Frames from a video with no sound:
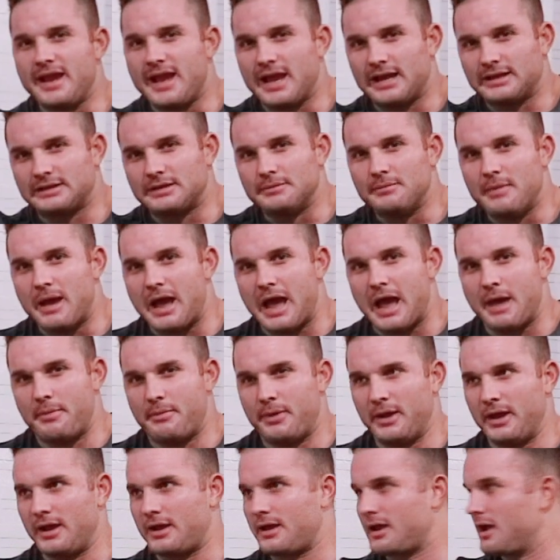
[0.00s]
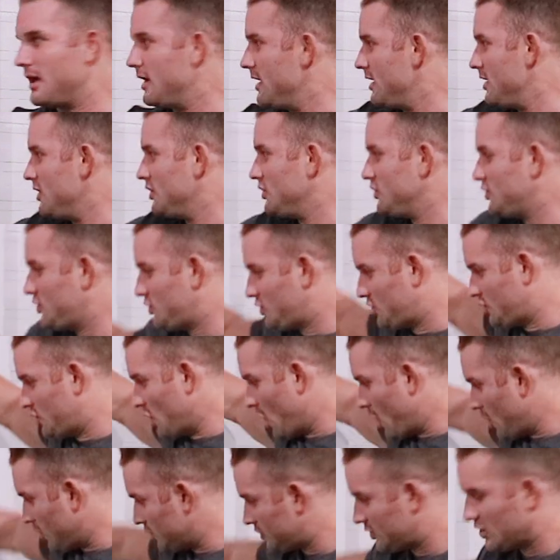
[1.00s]
get some epic
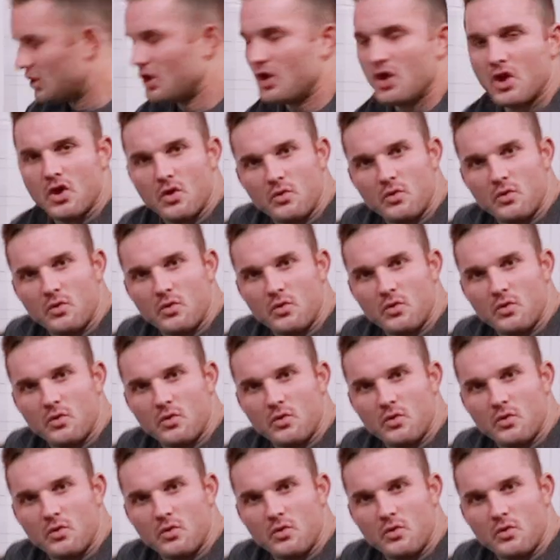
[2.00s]
shots